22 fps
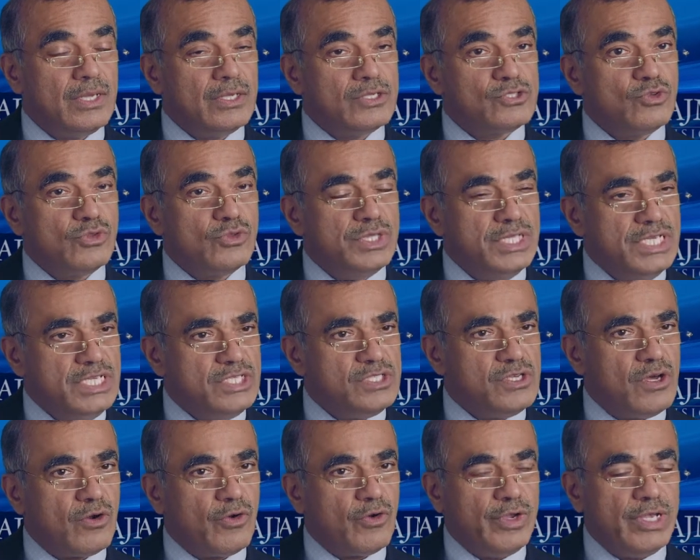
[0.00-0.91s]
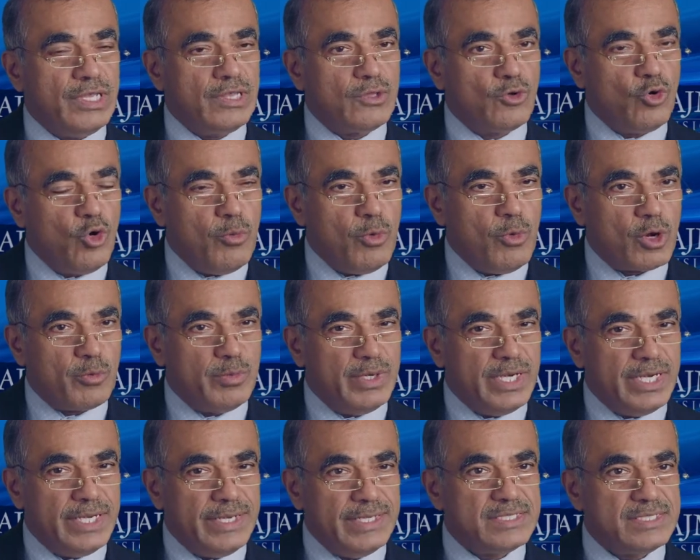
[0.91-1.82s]
So these are real
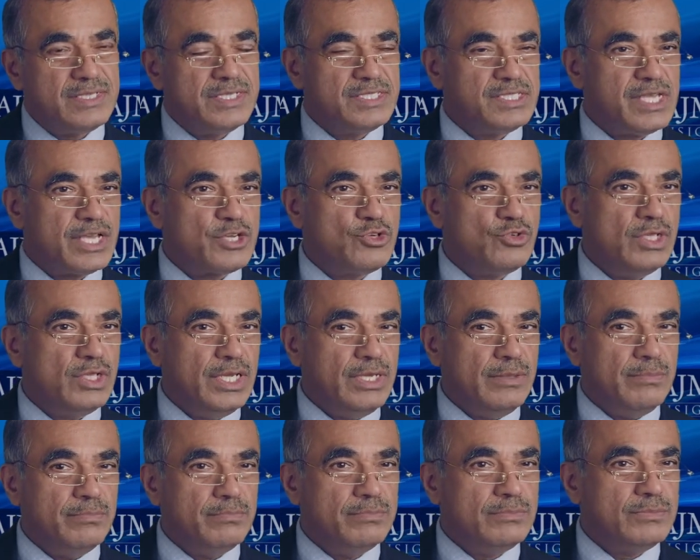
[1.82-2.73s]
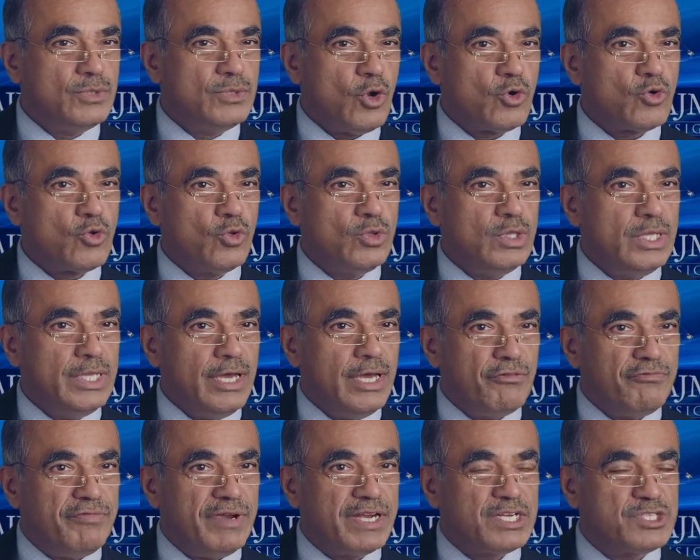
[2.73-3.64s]
comorbidities. This actually not only
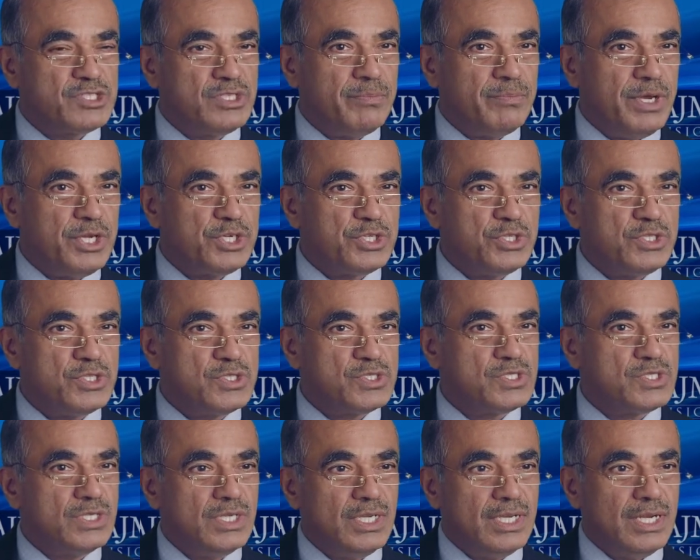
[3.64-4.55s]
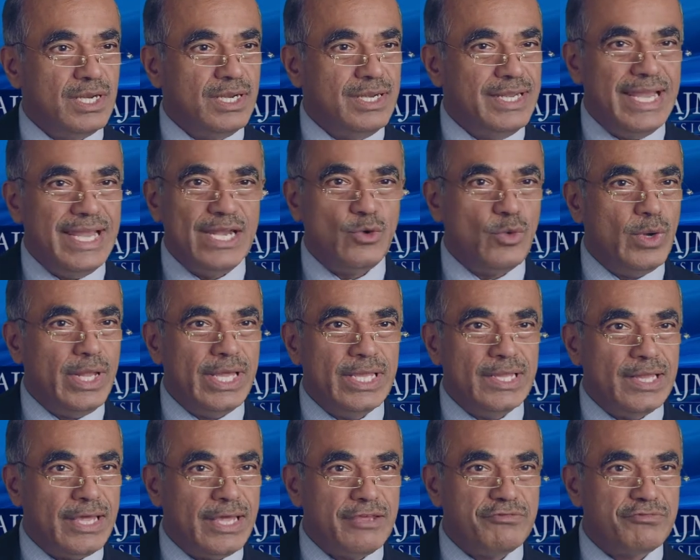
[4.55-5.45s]
affects the patient's day-to-day
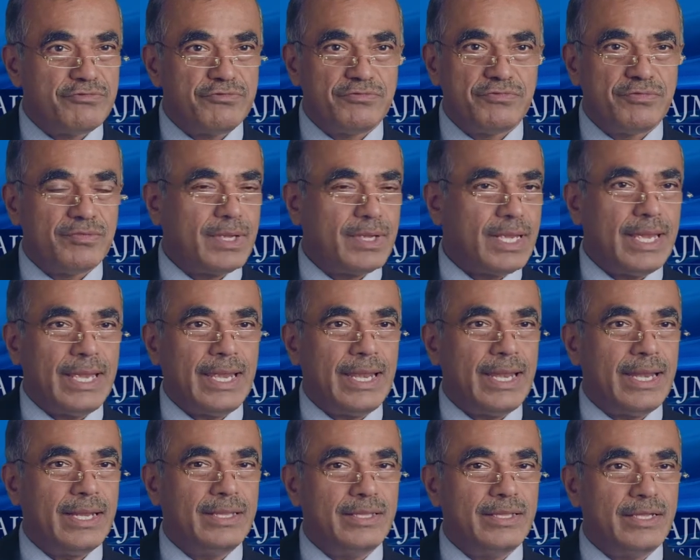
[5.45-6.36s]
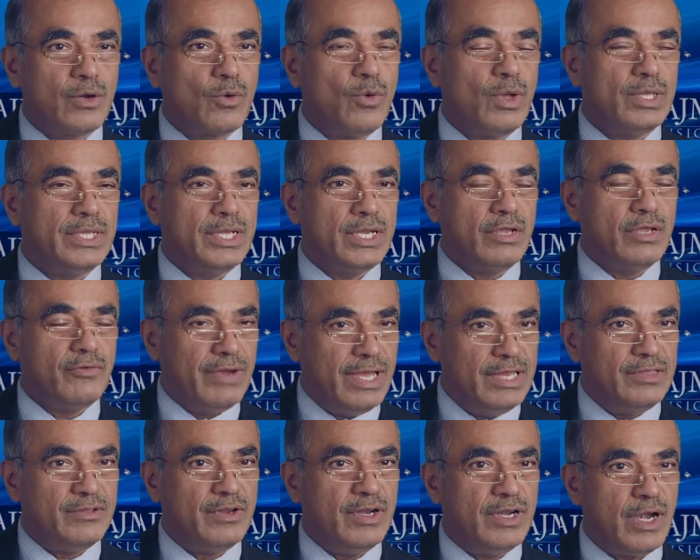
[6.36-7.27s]
life and their quality of
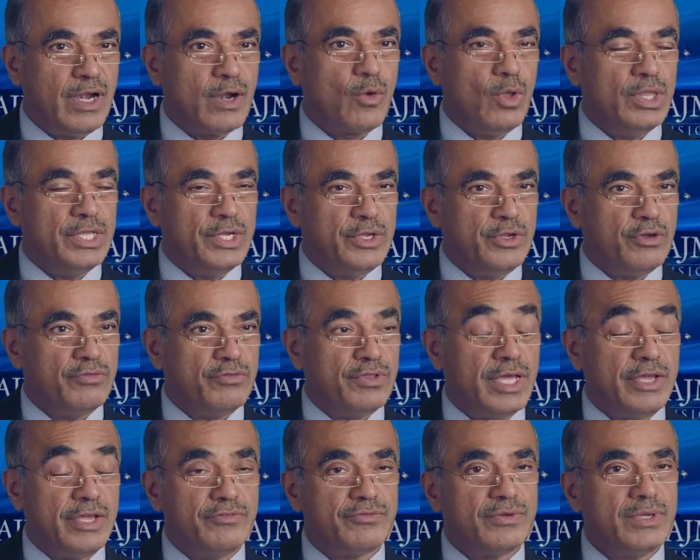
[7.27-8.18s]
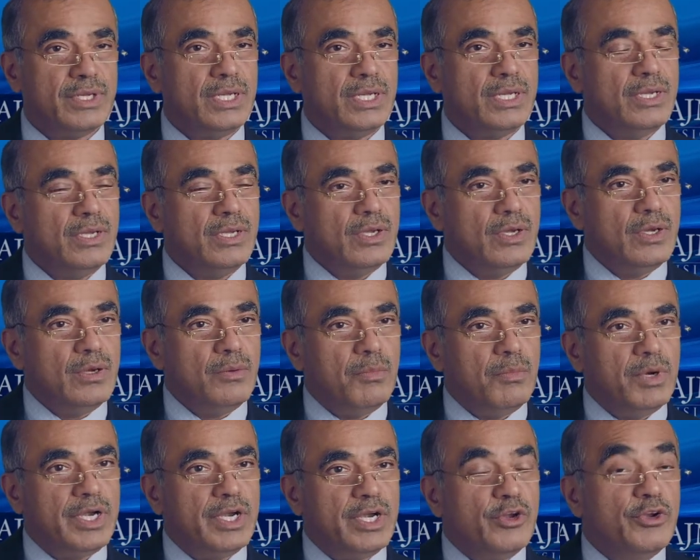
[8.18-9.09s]
health-related quality of life,
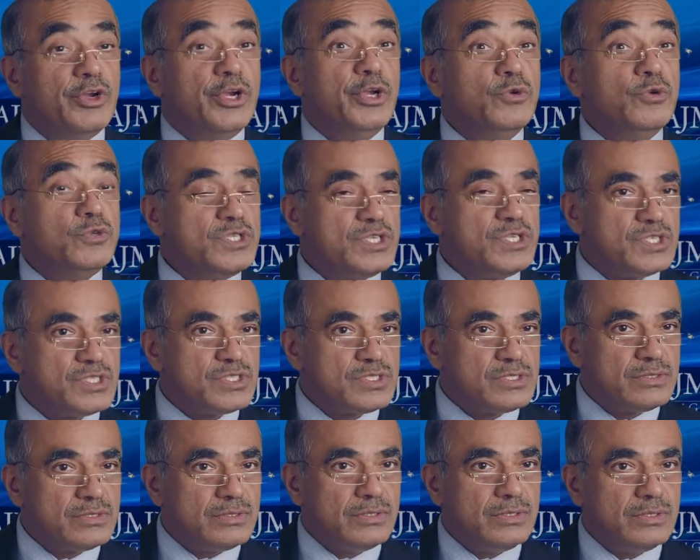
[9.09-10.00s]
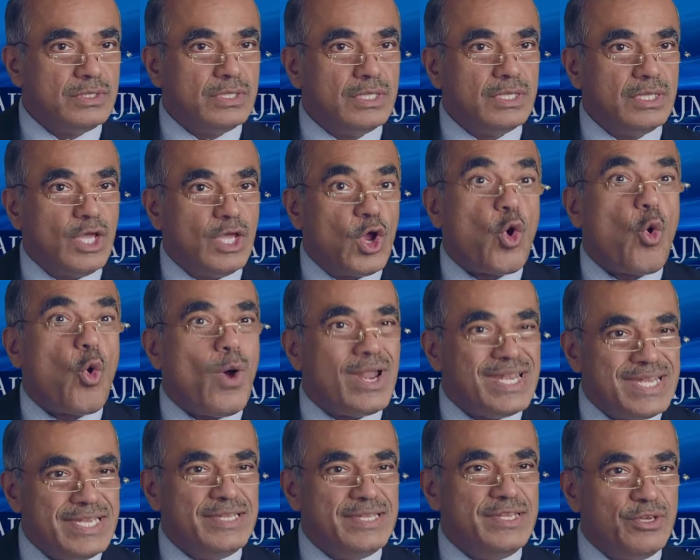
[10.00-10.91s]
but it reduces the
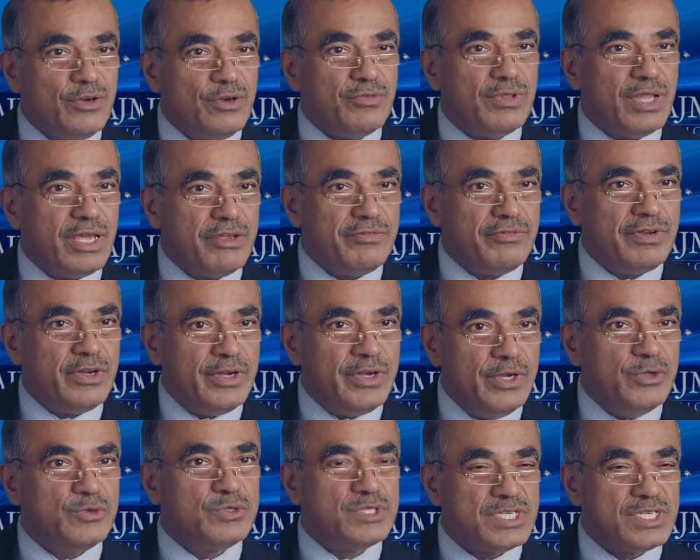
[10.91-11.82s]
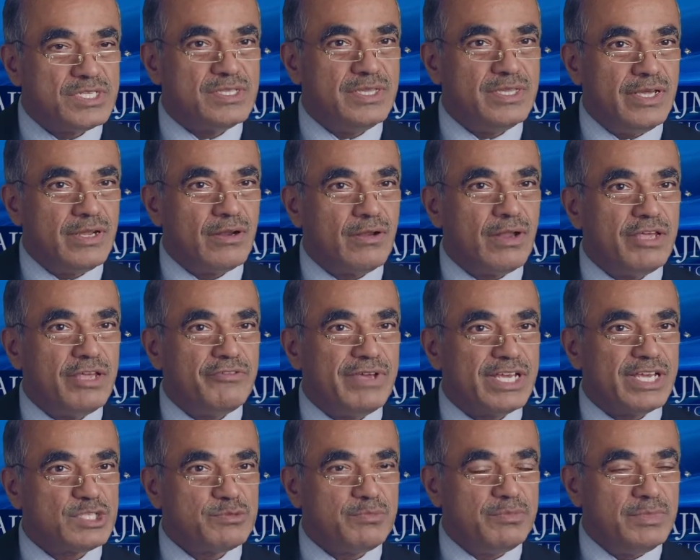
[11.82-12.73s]
quantity of life. It reduces their
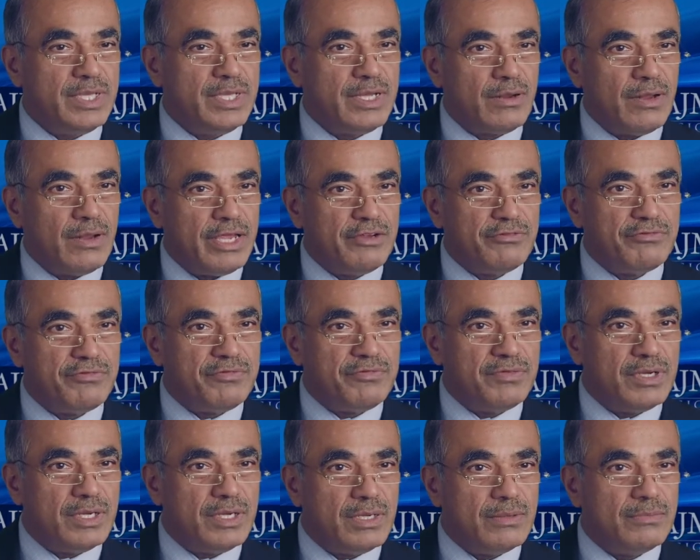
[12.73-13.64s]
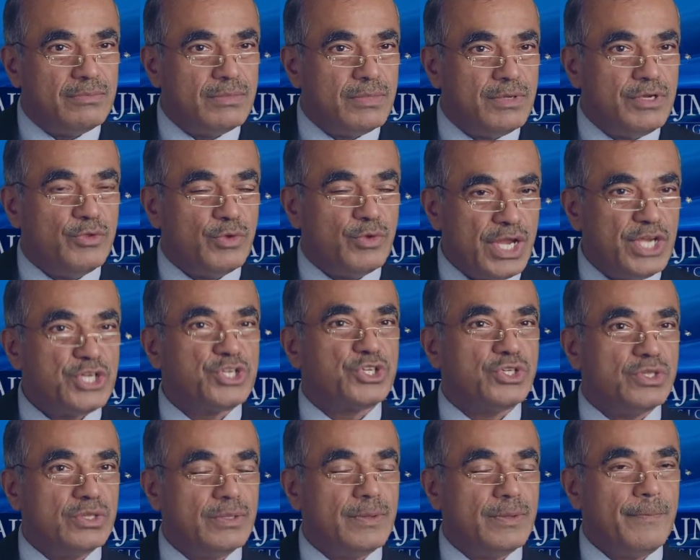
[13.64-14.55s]
life
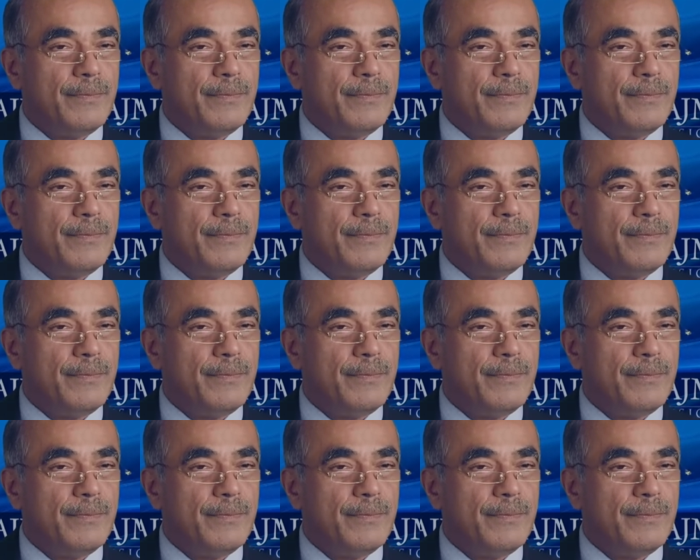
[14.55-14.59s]
duration.